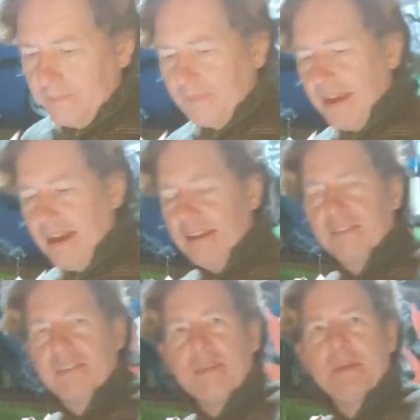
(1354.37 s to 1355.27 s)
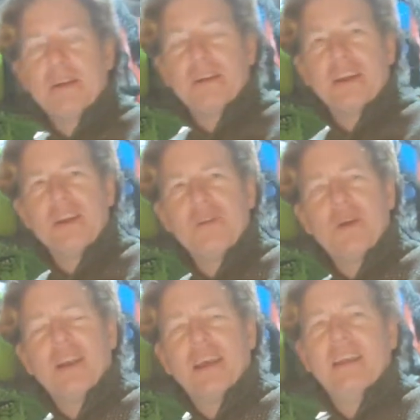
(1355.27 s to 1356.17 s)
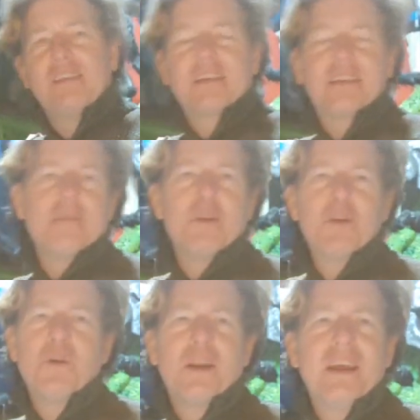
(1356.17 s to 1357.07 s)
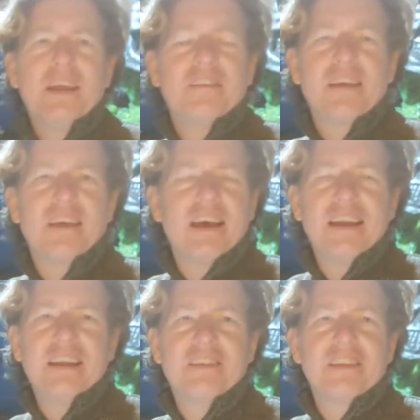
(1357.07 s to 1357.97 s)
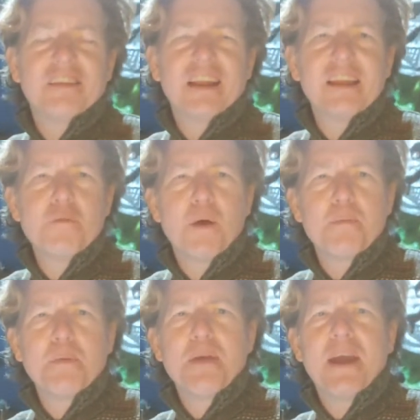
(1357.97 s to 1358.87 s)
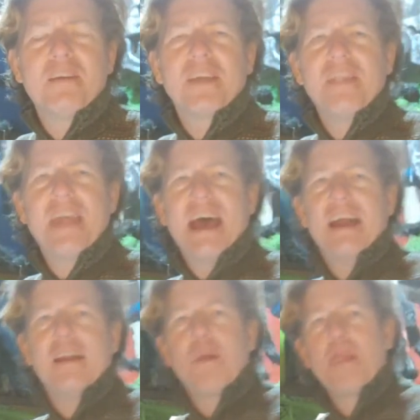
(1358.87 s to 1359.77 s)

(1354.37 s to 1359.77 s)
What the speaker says: Yeah, it's similar to New Orleans, except New Orleans at least is a little more prepared than that.